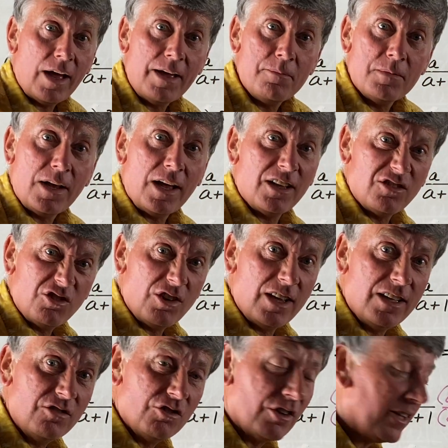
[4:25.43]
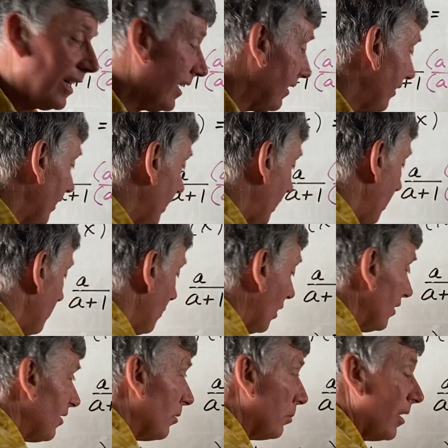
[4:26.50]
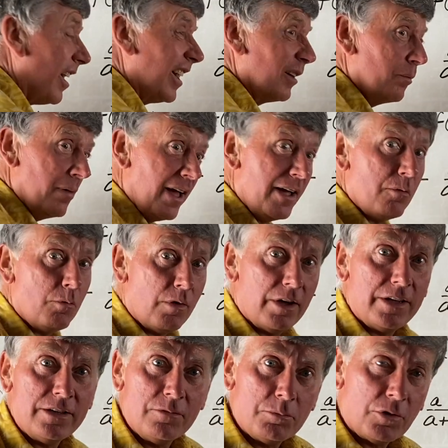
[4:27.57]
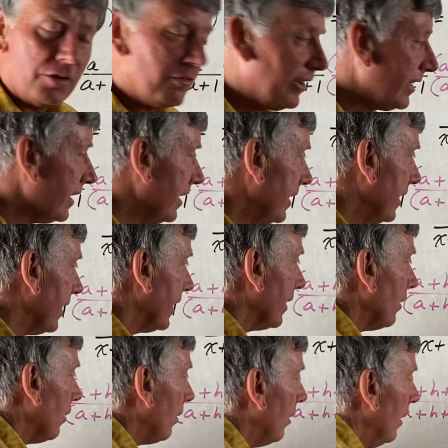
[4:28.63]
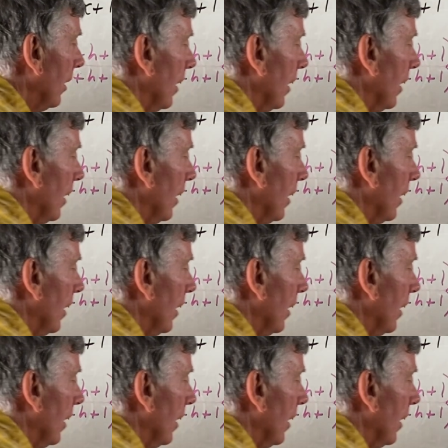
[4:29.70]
I'm not changing anything. I'm multiplying by 1, perfectly legal.